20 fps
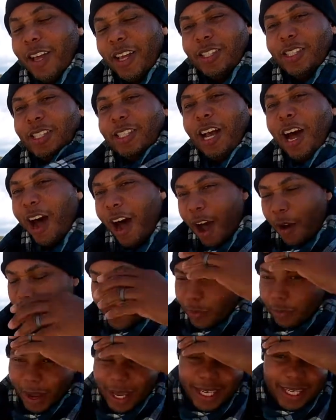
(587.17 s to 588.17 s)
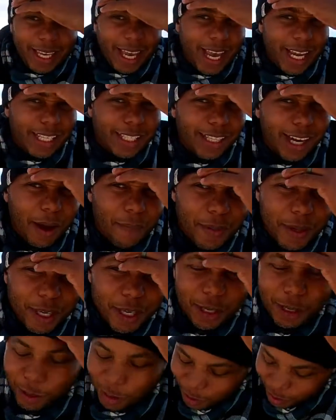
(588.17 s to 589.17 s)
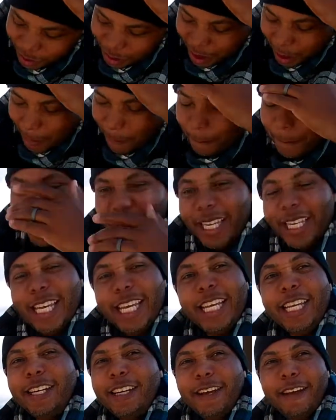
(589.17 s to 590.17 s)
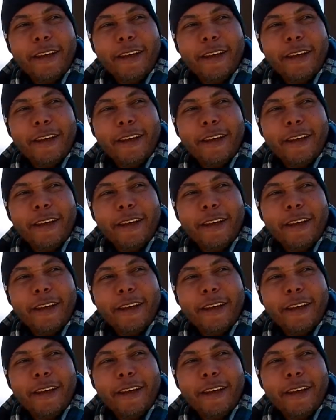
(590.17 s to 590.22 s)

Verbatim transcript: scarf and my KW beanie.